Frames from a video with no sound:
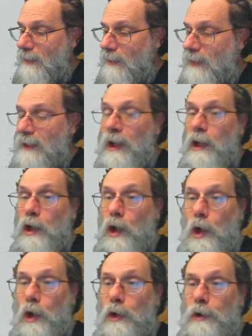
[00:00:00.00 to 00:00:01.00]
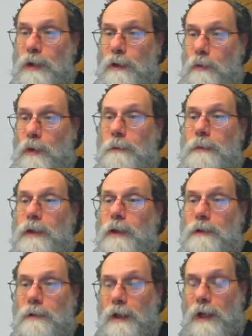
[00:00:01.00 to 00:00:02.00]
the current that would have
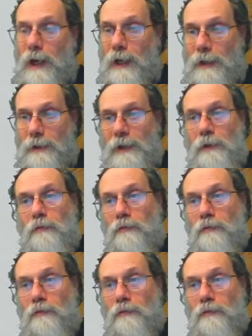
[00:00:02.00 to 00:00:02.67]
been uh,